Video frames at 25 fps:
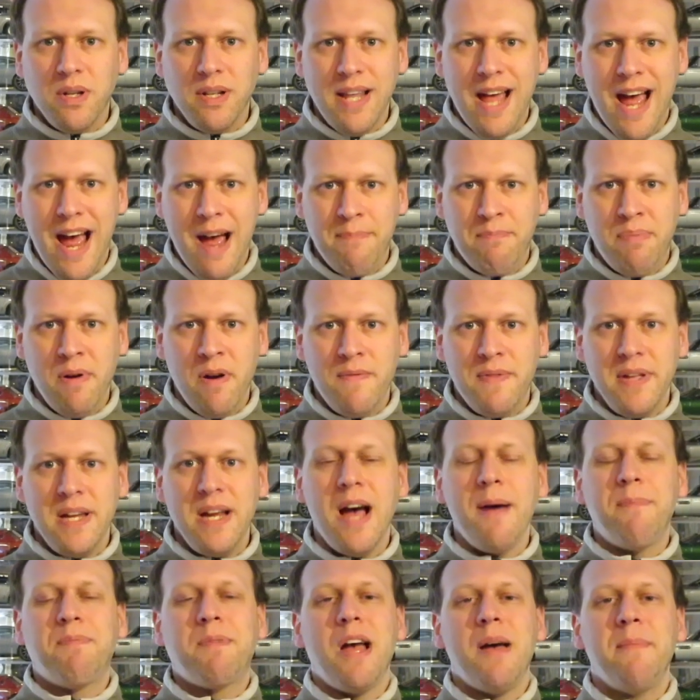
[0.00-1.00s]
lap of the
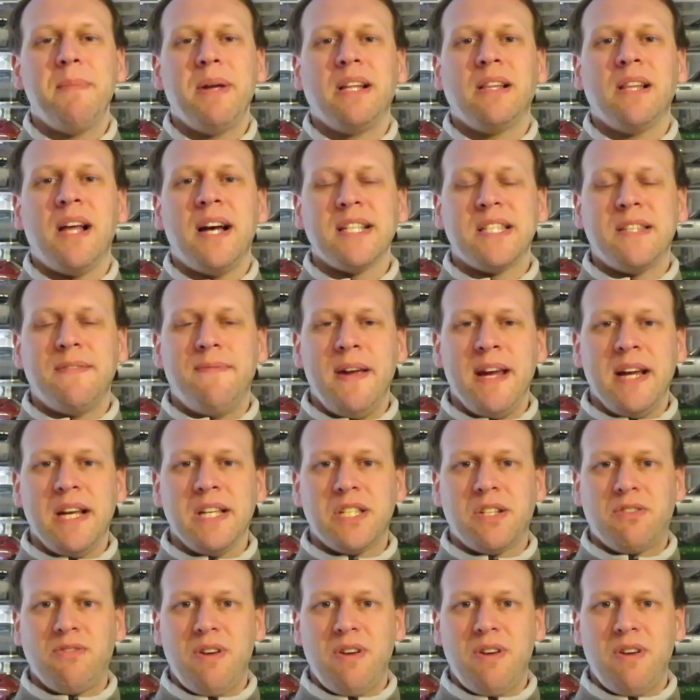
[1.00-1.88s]
upcoming Las Vegas